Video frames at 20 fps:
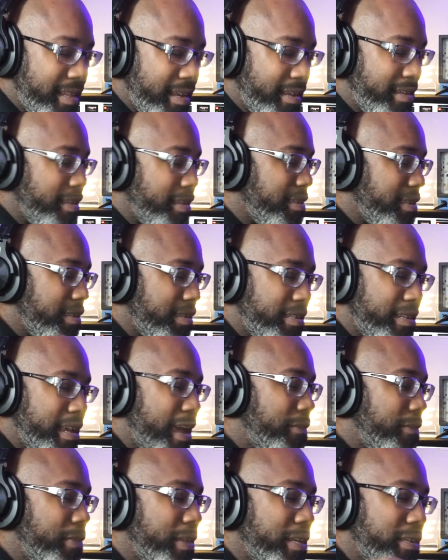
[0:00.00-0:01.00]
I think this is
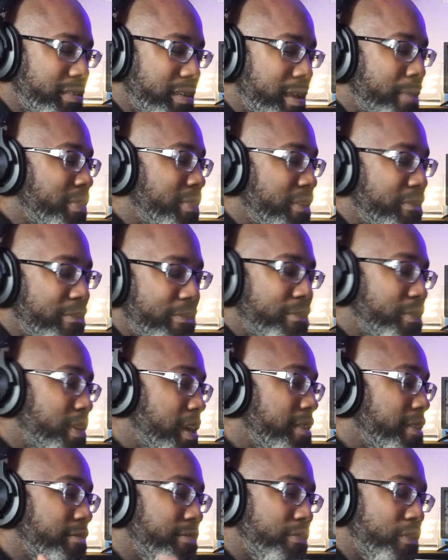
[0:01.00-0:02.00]
definitely something
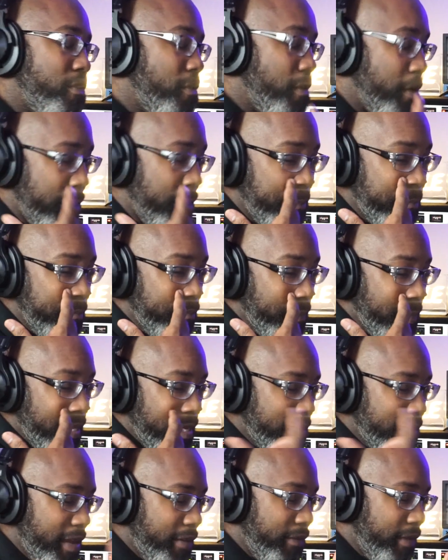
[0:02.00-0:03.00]
fun for,
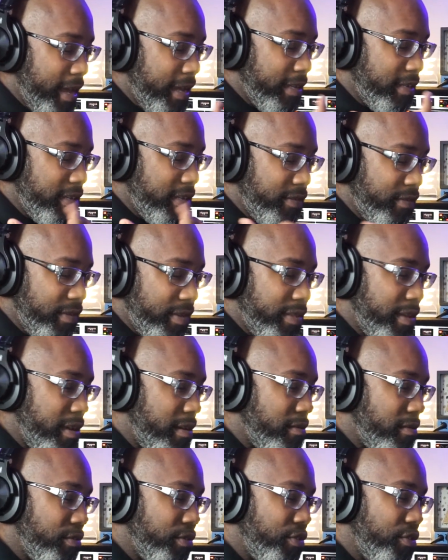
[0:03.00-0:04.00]
say for instance, for
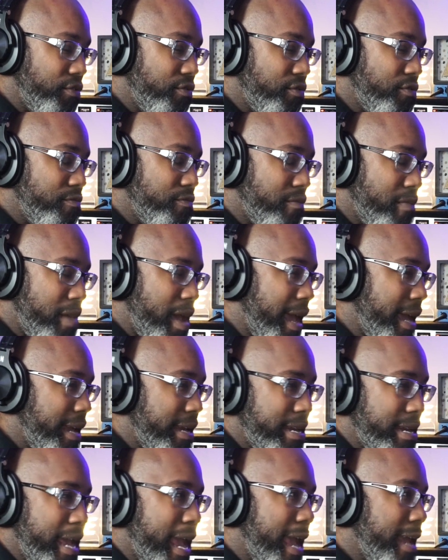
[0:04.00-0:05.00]
those who
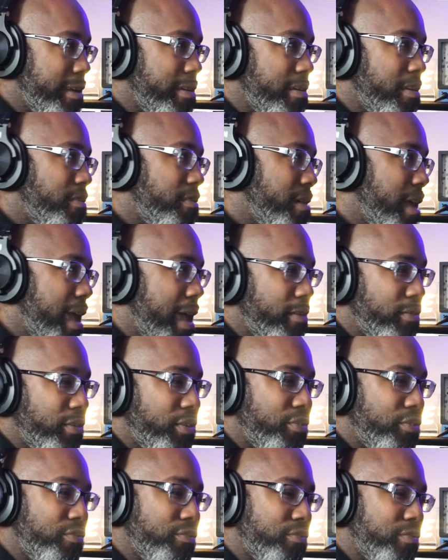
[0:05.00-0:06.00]
might not know
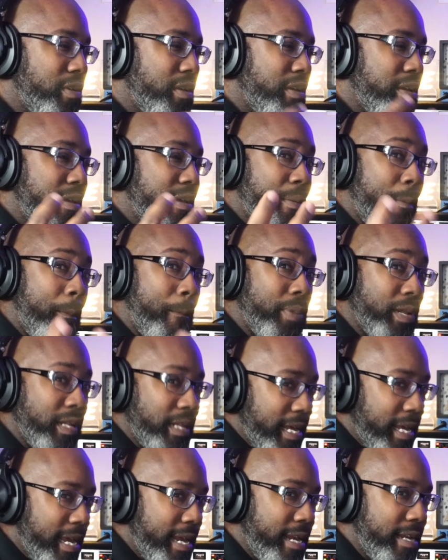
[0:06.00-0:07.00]
how to
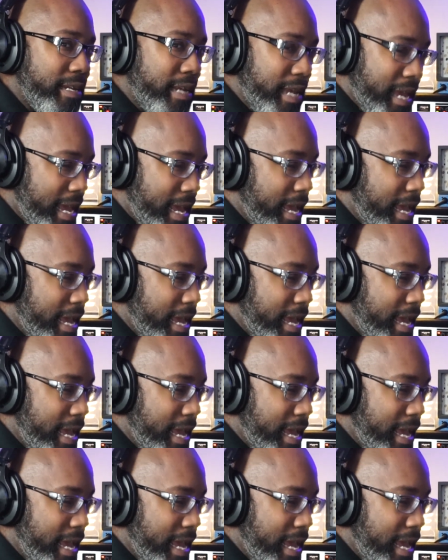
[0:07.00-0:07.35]
blend